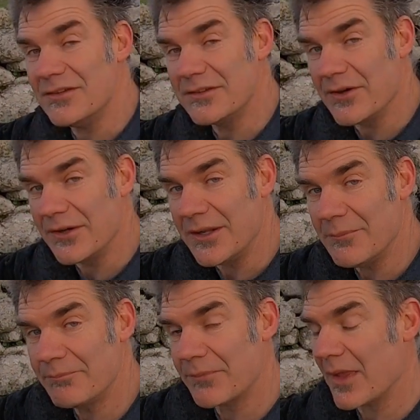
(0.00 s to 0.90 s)
inside it,
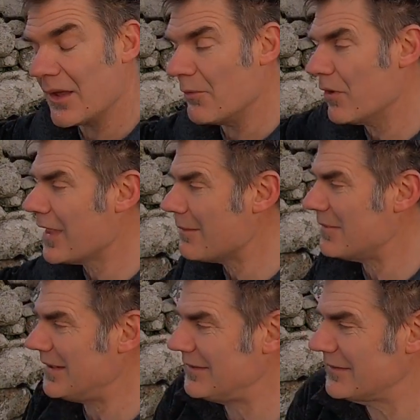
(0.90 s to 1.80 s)
and what that
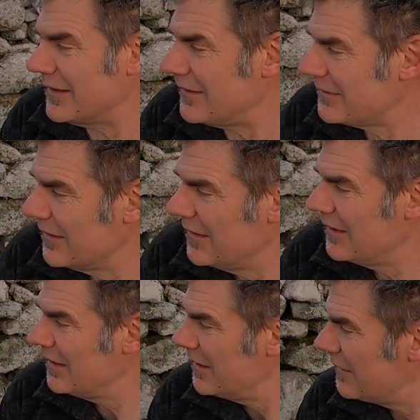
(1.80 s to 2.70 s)
means is
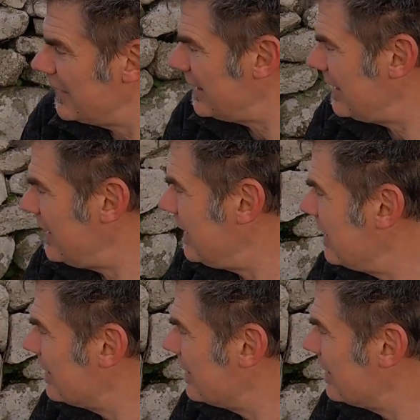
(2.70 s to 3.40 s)
the